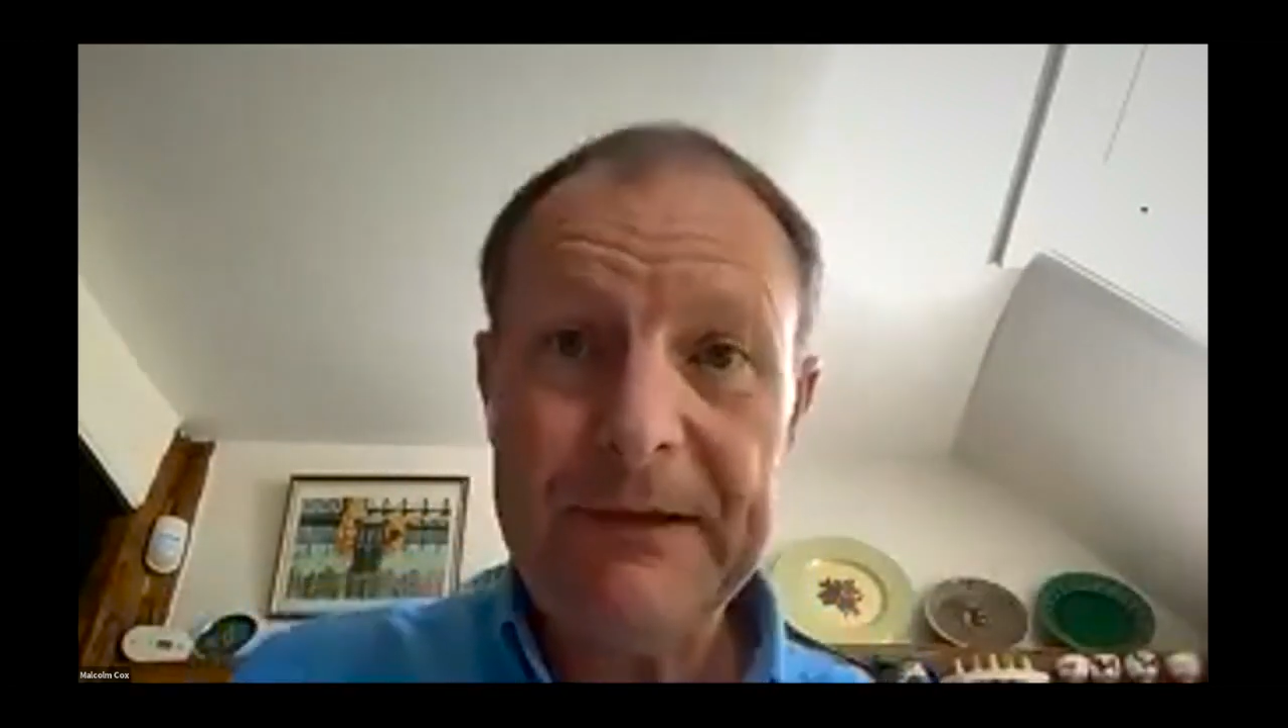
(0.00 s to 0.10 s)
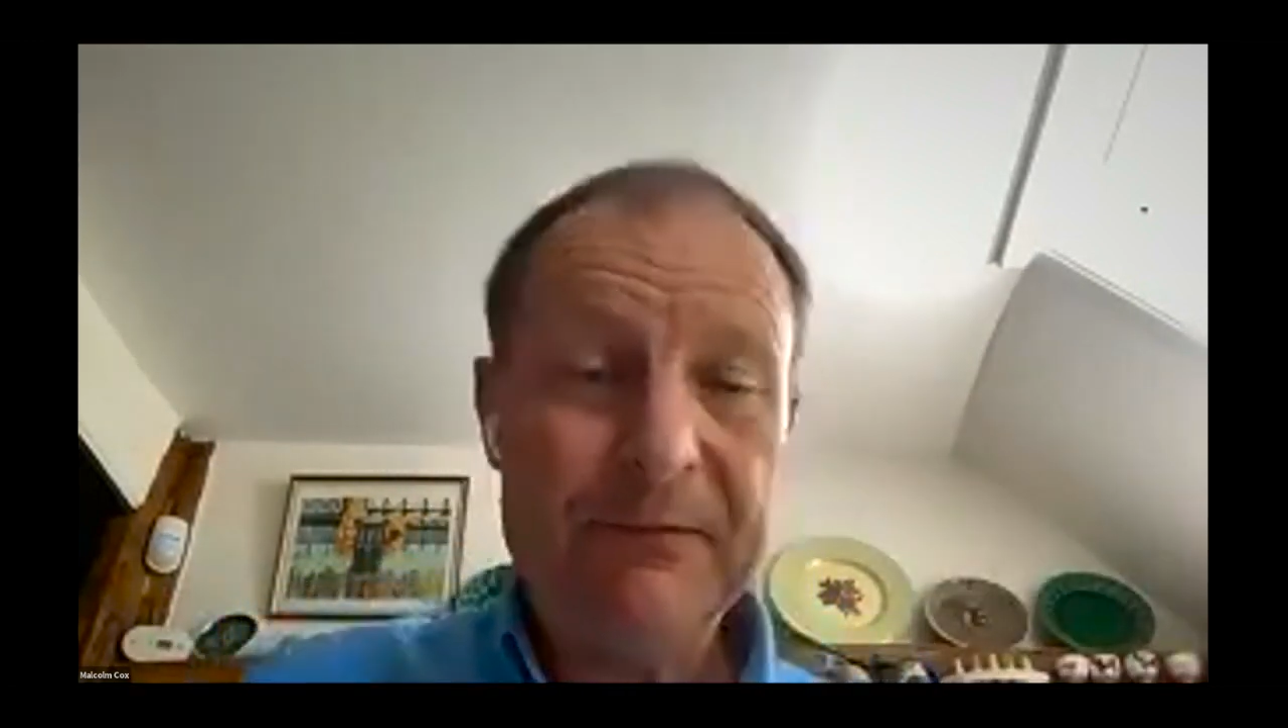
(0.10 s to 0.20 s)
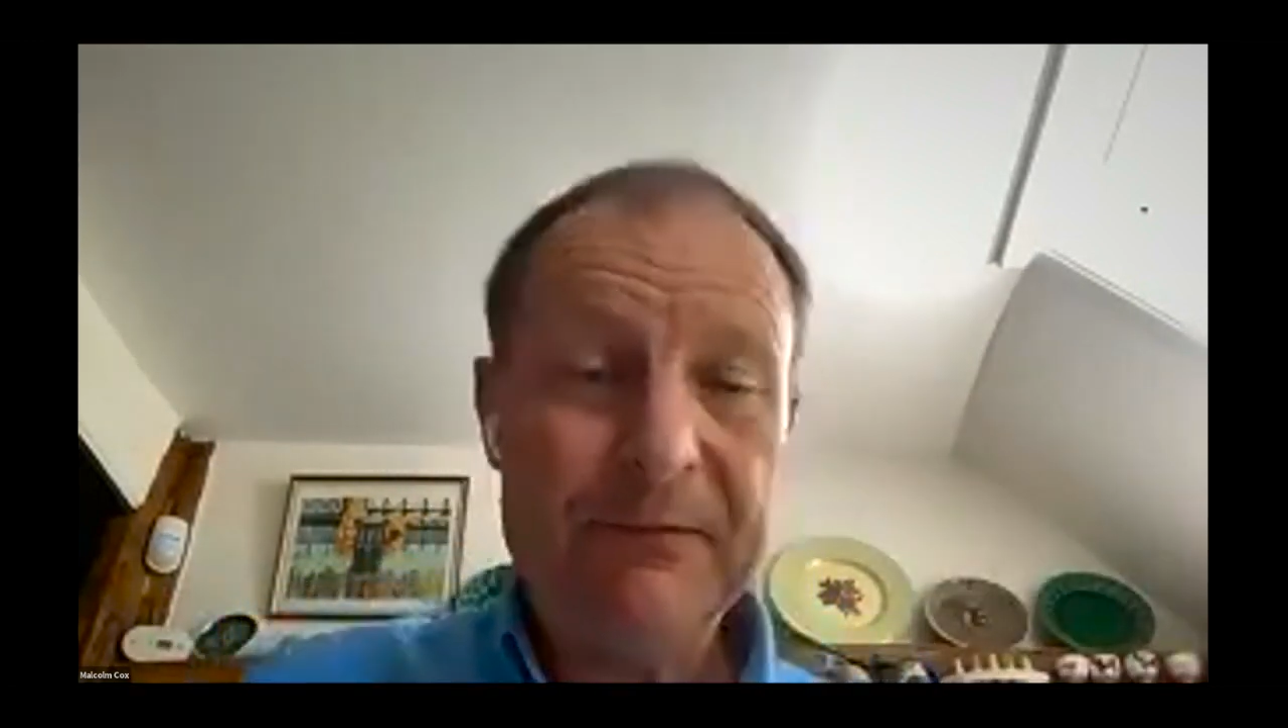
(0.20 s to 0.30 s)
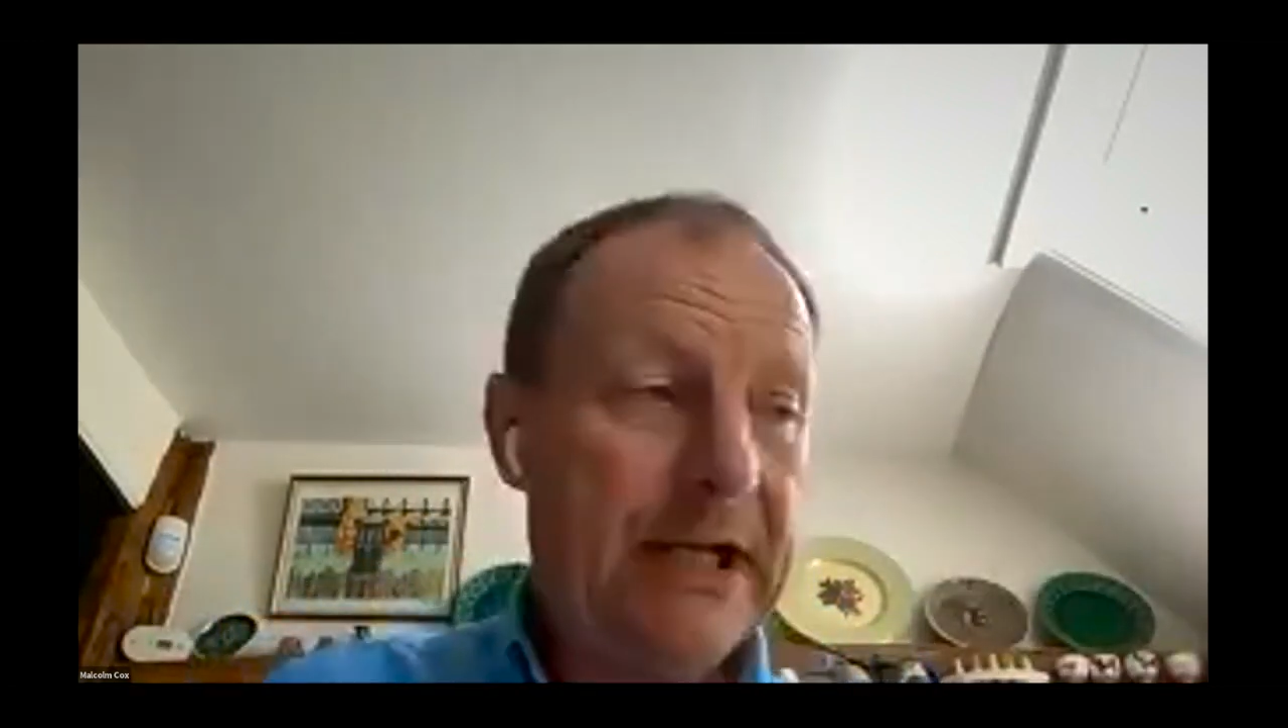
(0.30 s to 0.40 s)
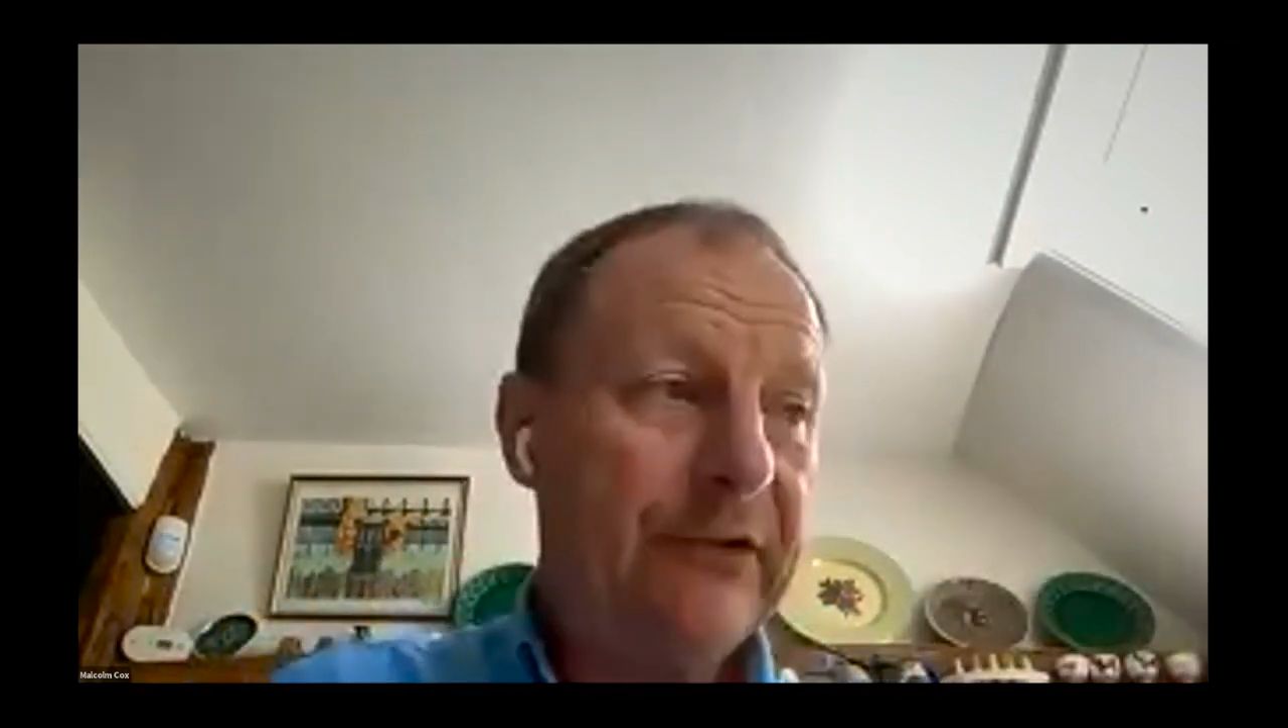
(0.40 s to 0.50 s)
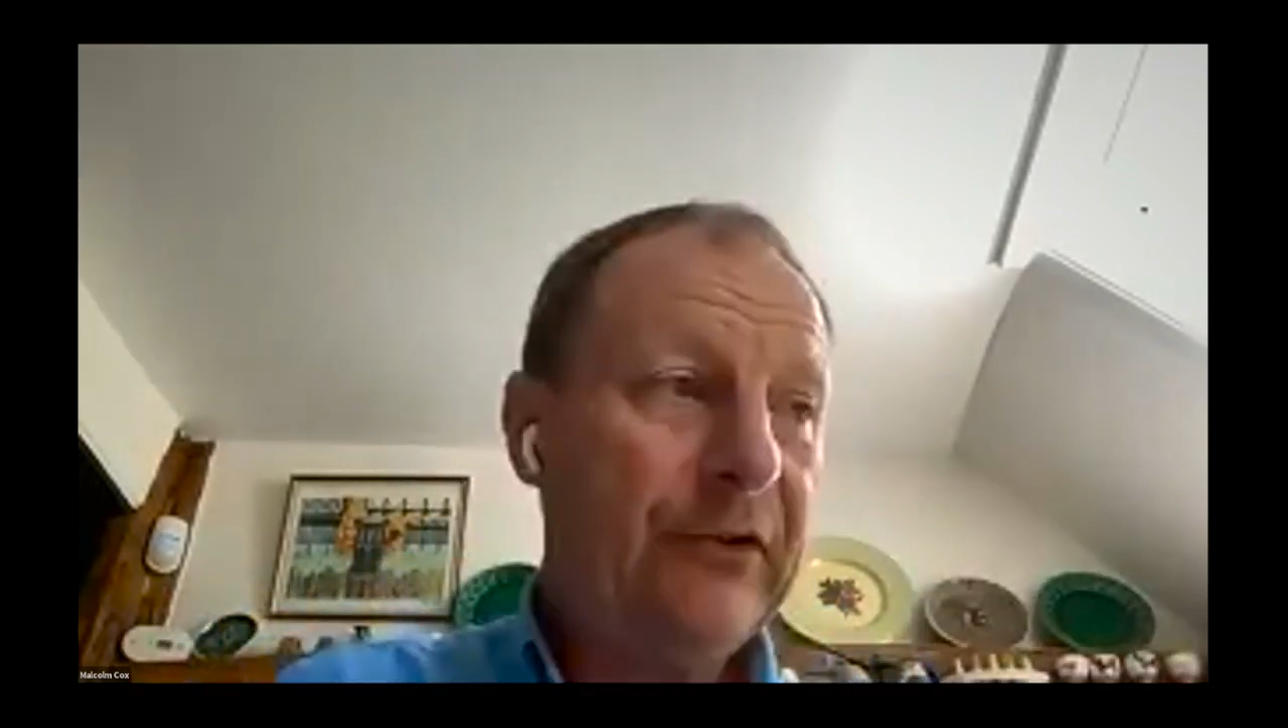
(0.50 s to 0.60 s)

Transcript: from chapter